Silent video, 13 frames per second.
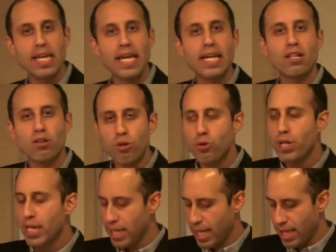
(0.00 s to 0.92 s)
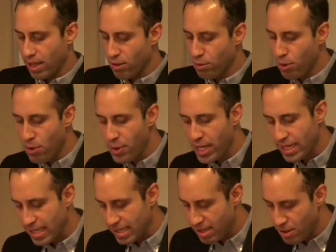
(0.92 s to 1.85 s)
including in the
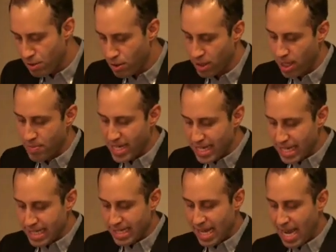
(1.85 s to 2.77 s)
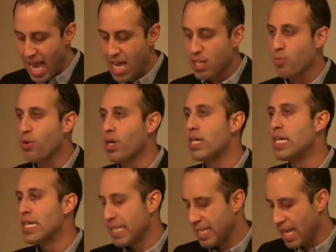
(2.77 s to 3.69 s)
growing Syro-Lebanese diaspora
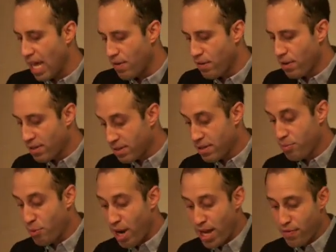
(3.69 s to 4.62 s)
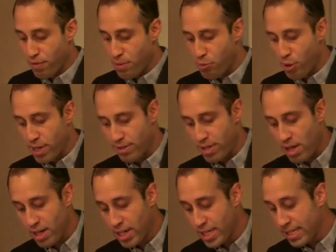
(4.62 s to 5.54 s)
said, spread from Buenos
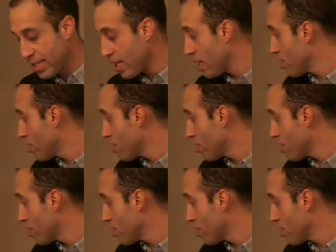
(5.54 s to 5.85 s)
Aires